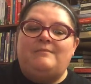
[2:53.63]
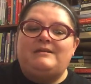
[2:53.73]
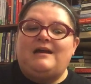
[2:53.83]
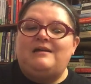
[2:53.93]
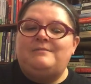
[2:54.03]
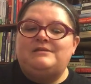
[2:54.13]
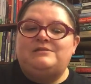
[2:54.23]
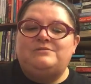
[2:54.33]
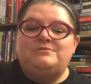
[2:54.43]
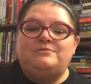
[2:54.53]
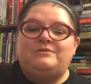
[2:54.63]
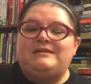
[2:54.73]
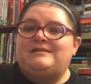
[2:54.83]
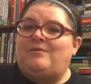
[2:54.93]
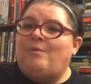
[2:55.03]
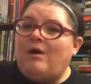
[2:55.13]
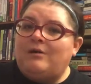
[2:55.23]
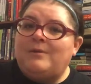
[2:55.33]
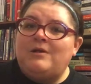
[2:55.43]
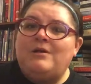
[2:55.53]
it got him into things like
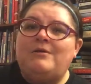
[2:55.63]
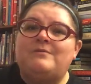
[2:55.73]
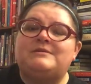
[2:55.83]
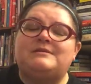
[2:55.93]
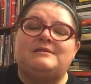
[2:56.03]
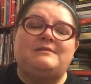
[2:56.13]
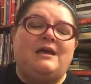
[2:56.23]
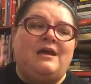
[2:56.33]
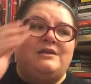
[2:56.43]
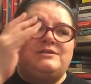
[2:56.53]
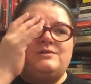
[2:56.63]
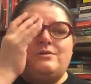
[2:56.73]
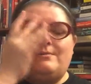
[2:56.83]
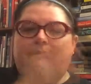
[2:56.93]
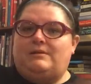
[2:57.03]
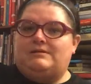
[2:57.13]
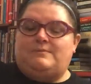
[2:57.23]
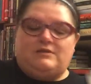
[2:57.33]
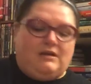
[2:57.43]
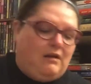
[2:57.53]
water polo. It was a school, I'm gonna put this
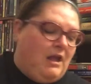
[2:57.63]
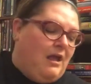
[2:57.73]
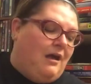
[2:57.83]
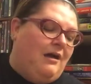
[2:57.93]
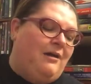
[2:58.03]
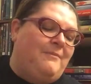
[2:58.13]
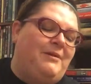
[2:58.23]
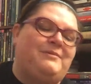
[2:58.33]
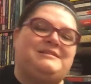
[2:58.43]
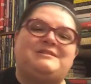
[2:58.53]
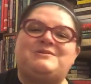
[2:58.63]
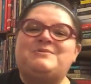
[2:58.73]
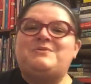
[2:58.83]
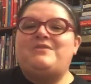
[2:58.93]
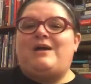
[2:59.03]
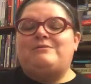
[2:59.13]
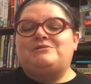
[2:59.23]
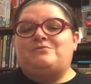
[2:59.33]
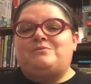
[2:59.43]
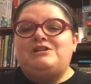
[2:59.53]
book down. It was a school that
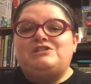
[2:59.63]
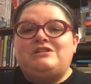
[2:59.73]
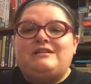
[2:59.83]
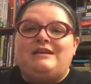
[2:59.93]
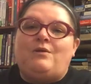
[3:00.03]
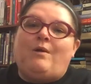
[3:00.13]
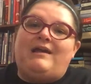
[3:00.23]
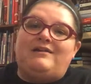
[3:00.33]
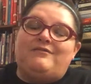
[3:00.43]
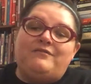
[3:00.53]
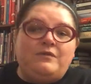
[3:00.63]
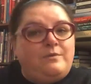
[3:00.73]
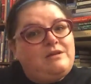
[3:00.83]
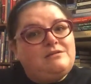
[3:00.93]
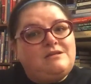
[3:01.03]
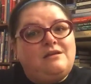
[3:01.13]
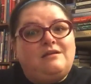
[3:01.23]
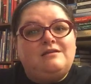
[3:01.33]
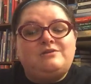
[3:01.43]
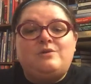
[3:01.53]
was originally quite an affluent
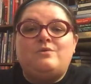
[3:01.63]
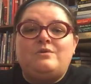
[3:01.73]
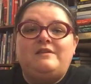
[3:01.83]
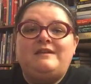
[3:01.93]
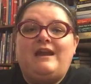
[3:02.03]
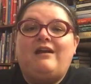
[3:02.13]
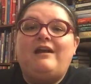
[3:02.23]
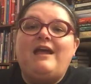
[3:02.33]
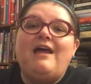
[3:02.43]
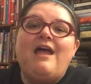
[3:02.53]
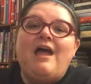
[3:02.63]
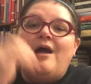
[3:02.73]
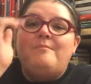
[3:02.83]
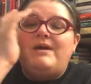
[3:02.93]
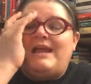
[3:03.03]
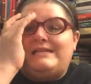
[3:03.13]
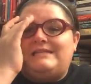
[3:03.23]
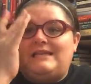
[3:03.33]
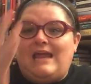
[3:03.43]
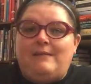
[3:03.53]
school in the area, but as
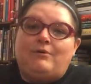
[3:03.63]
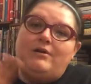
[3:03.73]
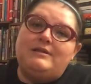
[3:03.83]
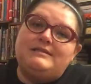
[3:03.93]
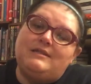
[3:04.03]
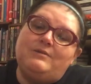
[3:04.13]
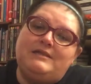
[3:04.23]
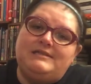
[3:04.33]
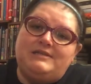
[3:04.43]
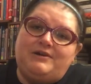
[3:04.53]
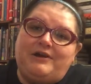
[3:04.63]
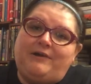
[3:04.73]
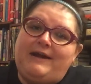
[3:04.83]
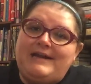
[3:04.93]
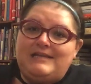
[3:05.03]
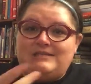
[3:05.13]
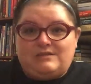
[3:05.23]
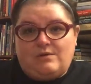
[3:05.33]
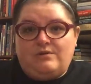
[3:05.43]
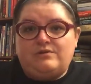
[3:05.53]
the neighborhood slowly deteriorated,
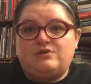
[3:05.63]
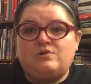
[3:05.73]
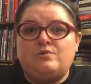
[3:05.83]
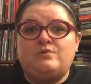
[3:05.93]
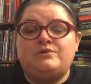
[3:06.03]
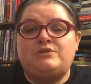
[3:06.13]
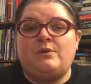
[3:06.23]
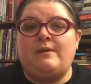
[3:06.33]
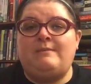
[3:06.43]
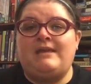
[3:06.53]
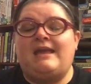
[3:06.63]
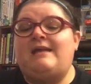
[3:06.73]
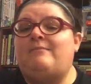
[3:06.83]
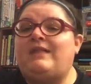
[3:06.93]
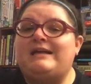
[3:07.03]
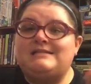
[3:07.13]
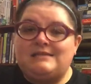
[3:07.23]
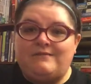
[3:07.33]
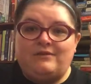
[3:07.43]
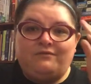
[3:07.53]
so did the school. So it became
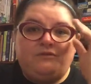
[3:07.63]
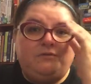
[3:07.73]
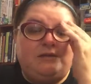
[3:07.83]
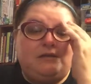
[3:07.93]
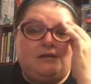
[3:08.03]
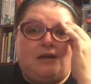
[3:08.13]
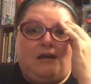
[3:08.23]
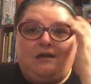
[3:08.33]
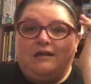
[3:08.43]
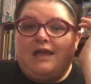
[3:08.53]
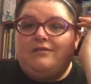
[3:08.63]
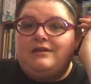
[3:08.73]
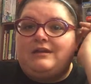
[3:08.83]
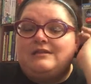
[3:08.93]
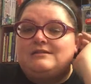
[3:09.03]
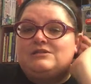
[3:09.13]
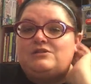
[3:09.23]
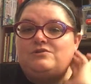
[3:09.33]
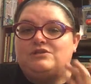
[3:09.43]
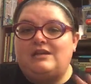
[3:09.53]
less of an affluent Catholic
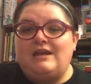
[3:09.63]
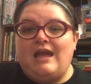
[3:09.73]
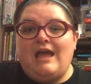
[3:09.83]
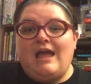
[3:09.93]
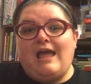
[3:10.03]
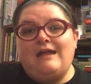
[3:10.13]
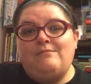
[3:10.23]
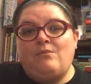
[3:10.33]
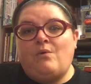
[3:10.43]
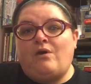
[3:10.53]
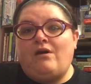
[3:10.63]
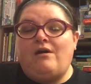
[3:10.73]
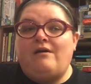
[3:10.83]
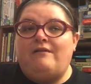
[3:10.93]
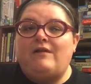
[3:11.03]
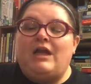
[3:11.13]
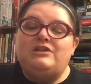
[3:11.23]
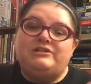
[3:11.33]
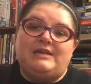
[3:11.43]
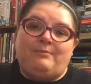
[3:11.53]
institution and more of
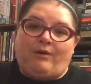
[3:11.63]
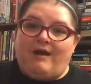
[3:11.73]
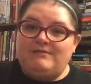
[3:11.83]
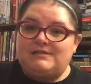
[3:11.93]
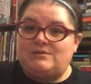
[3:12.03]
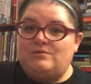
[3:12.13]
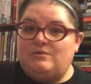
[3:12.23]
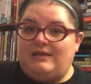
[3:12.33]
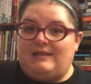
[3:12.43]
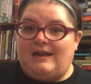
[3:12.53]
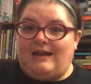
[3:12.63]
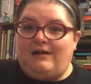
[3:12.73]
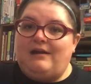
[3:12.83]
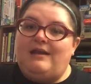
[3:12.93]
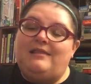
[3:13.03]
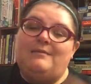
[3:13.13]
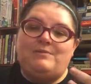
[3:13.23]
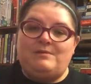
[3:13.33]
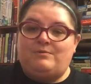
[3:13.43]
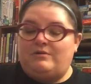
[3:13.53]
just a private school in that area
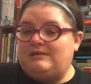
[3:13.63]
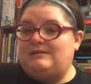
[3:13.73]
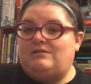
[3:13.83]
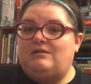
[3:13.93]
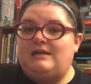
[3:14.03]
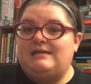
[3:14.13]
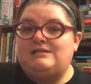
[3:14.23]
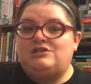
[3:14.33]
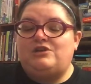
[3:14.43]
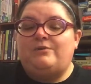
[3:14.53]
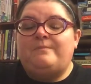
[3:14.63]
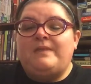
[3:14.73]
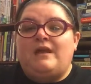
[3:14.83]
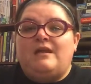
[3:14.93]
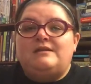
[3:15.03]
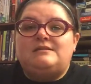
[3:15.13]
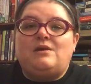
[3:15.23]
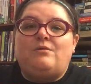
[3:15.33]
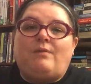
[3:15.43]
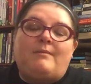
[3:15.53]
that people could send their kids to.
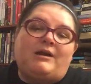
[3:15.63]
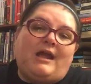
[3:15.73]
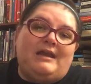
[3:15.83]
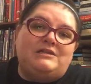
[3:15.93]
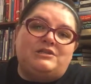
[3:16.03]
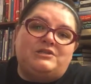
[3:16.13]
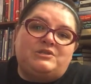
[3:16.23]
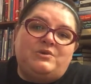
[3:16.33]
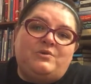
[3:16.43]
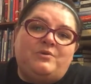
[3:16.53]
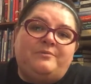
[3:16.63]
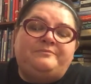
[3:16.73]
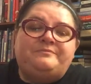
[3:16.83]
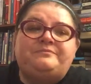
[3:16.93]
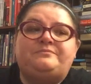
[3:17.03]
So Robert got into the school,